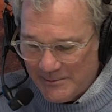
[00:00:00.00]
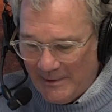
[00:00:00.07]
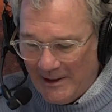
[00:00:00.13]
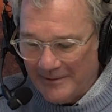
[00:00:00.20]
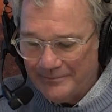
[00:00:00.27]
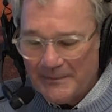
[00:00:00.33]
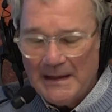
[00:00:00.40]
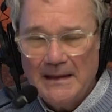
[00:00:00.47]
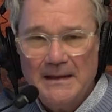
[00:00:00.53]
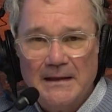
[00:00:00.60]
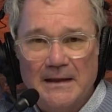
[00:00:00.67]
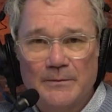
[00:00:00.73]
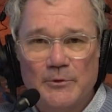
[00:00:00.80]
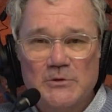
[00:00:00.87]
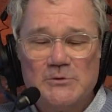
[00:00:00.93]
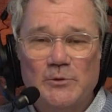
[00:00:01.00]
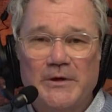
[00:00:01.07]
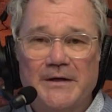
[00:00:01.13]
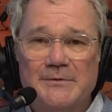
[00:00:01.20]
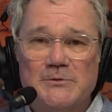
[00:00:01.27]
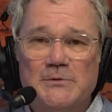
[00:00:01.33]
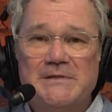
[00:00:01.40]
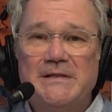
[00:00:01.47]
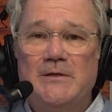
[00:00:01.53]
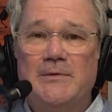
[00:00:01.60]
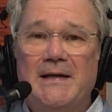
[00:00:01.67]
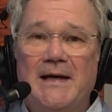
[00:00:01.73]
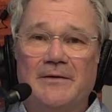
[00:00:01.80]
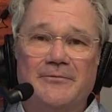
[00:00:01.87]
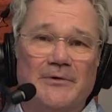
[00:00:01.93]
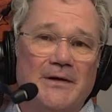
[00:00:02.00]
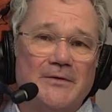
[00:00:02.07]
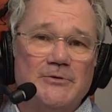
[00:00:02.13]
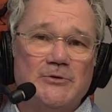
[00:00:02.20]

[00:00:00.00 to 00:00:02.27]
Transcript: Mayor. I'm Bruce Williams. We'll see you again for another